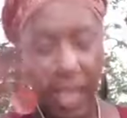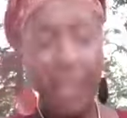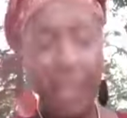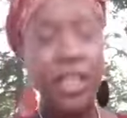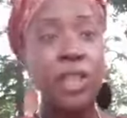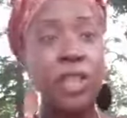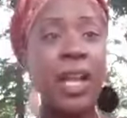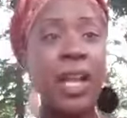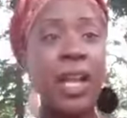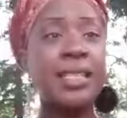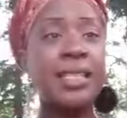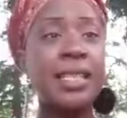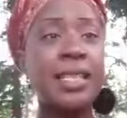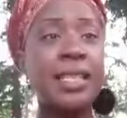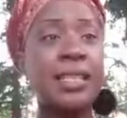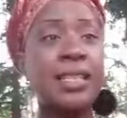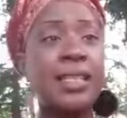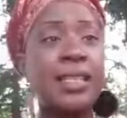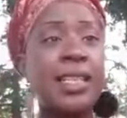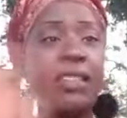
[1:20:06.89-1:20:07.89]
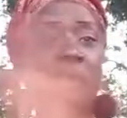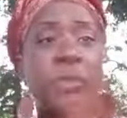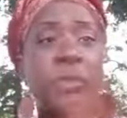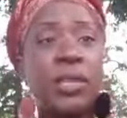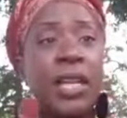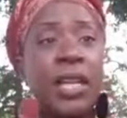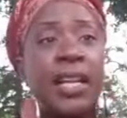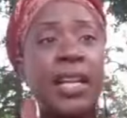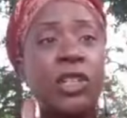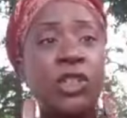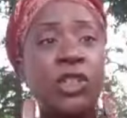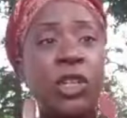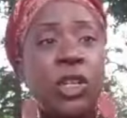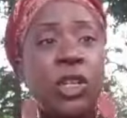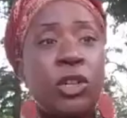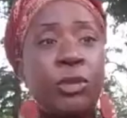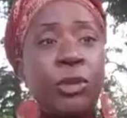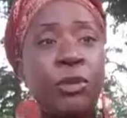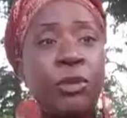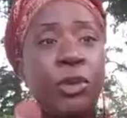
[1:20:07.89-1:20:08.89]
then you got six and seven, which I got to do a
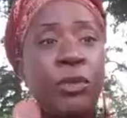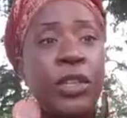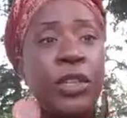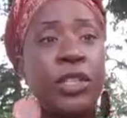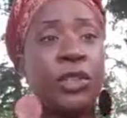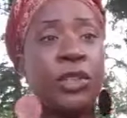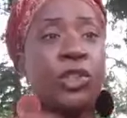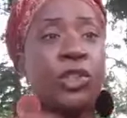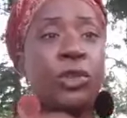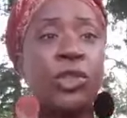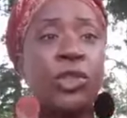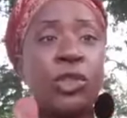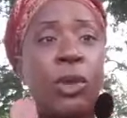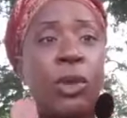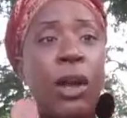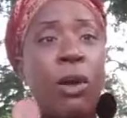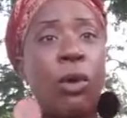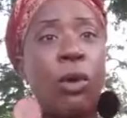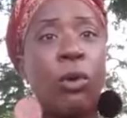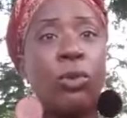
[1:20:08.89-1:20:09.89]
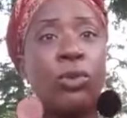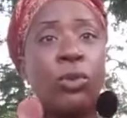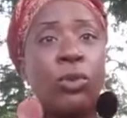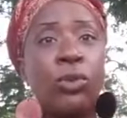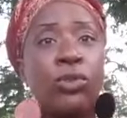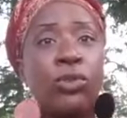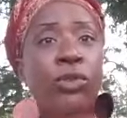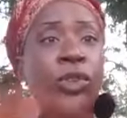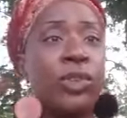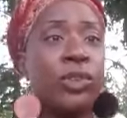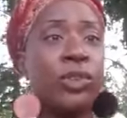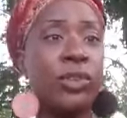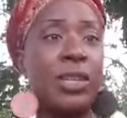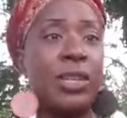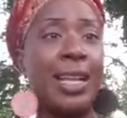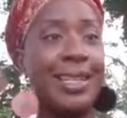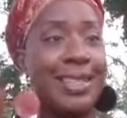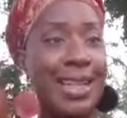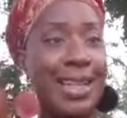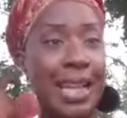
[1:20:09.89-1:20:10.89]
little bit more research on, so I'll hold those for
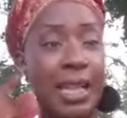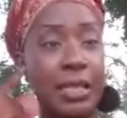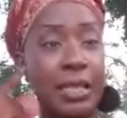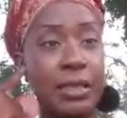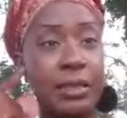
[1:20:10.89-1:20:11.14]
next class.